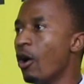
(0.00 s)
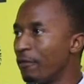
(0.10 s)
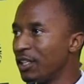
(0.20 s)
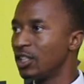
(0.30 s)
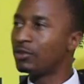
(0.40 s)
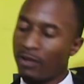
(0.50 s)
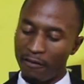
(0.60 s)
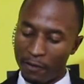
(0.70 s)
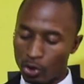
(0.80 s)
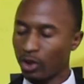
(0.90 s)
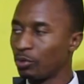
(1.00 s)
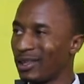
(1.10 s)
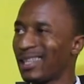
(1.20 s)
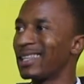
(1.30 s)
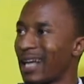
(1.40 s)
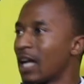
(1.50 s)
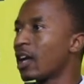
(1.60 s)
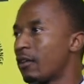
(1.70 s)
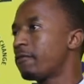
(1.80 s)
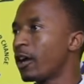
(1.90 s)
of individuals within the rank
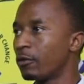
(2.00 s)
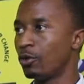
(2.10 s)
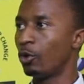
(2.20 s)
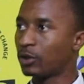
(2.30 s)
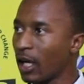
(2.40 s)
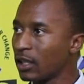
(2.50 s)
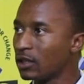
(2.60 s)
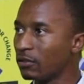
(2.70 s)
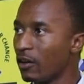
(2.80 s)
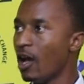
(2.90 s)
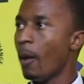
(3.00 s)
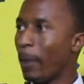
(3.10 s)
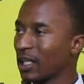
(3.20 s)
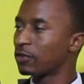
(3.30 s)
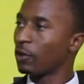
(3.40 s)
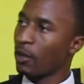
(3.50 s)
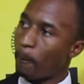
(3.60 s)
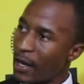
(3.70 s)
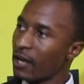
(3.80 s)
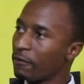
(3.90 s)
and file of the alternative, but it's for the
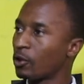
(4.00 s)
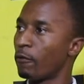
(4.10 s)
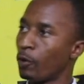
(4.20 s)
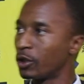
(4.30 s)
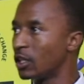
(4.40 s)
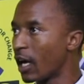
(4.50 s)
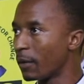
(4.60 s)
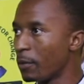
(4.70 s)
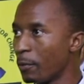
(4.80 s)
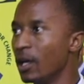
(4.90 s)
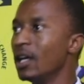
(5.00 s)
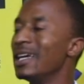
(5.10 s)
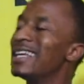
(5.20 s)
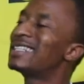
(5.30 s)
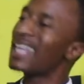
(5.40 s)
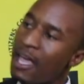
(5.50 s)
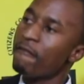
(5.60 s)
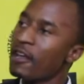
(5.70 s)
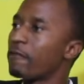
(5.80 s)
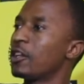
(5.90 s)
benefit of ordinary people. It's
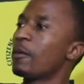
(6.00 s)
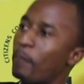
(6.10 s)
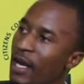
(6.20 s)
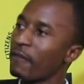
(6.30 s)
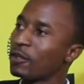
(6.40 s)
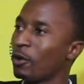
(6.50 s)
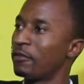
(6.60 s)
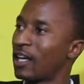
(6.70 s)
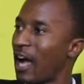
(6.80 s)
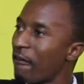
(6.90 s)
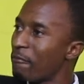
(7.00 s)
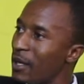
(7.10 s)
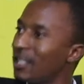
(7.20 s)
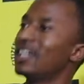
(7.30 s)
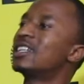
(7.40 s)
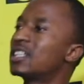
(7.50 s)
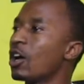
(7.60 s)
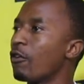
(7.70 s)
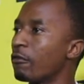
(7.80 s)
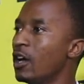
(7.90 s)
even for the benefit of the government
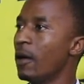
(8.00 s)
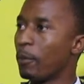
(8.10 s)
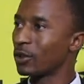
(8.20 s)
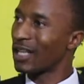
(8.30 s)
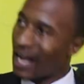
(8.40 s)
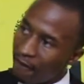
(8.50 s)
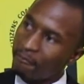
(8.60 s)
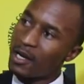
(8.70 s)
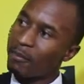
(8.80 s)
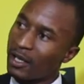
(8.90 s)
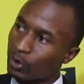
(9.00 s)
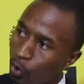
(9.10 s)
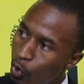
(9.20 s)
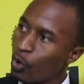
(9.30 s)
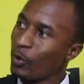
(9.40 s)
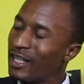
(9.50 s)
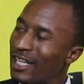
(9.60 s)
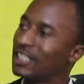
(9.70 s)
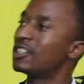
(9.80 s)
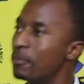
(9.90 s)
itself, because the government must rule with
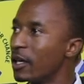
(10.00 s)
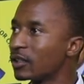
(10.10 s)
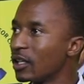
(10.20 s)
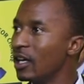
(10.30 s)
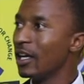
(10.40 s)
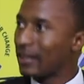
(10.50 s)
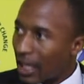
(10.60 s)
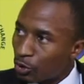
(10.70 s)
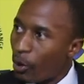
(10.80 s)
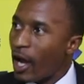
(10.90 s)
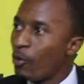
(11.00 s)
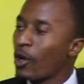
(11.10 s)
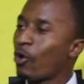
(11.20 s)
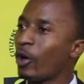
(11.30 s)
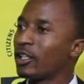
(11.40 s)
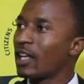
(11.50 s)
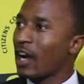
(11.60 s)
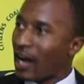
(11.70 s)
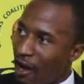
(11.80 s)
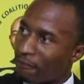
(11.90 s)
legitimacy. That's why we call it a
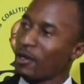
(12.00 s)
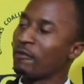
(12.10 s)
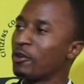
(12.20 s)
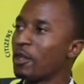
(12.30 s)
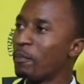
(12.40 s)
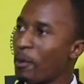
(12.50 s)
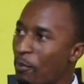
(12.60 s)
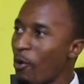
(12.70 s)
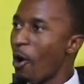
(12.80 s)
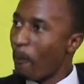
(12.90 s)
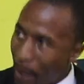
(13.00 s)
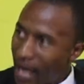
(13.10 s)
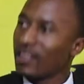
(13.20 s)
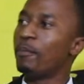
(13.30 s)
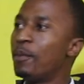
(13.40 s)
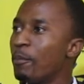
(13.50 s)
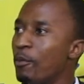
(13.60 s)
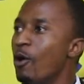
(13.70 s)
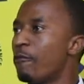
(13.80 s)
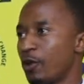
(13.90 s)
government for the people, by the people,
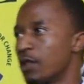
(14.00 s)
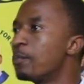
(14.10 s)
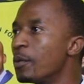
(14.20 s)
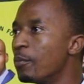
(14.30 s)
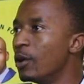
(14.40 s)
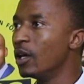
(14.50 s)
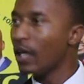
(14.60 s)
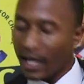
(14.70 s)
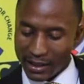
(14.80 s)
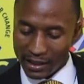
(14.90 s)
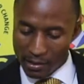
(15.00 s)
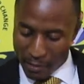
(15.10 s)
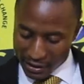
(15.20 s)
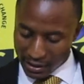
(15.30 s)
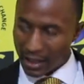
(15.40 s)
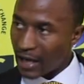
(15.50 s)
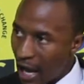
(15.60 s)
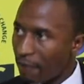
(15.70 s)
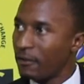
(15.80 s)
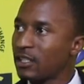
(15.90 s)
for the people. And it must
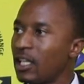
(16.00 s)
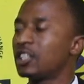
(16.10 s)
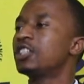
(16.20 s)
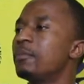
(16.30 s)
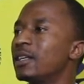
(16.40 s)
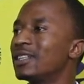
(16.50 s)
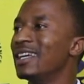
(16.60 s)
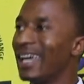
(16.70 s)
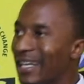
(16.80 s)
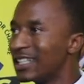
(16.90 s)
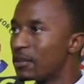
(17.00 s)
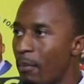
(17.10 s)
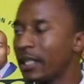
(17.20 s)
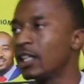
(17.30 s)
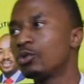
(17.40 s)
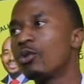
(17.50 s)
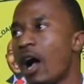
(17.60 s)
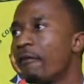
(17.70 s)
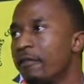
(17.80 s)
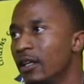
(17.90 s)
derive its legitimacy and its mandate to
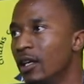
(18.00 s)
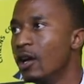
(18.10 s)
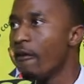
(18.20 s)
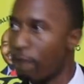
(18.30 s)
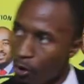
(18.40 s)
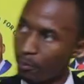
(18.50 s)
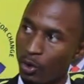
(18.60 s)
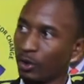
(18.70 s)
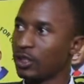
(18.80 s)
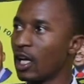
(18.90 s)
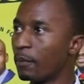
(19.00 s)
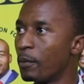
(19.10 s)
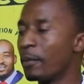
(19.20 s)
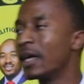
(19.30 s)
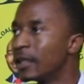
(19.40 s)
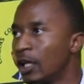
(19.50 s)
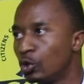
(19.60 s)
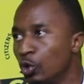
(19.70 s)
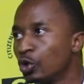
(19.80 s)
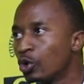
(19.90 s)
govern from the ordinary people. And they
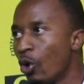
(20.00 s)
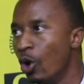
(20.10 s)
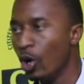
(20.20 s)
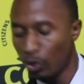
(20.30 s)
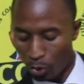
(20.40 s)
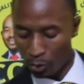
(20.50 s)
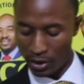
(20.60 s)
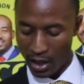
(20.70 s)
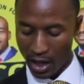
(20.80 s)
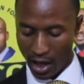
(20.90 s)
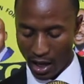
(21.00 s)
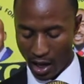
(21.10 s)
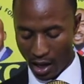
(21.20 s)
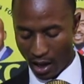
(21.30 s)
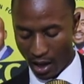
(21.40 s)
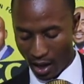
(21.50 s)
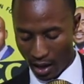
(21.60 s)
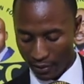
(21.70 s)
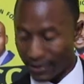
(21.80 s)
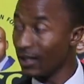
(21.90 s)
do so through
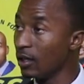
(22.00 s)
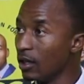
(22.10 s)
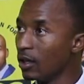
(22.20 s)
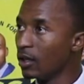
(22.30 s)
the